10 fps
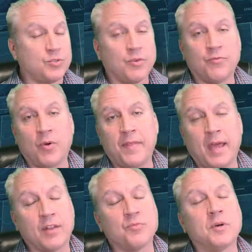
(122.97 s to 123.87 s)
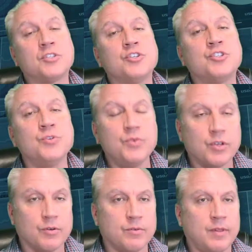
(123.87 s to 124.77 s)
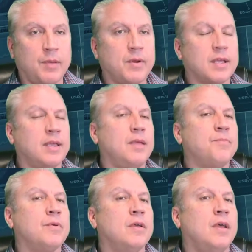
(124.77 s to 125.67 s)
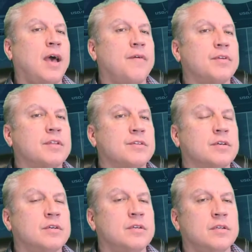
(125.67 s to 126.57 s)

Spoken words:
to avoid that as much as you do. They want to keep having to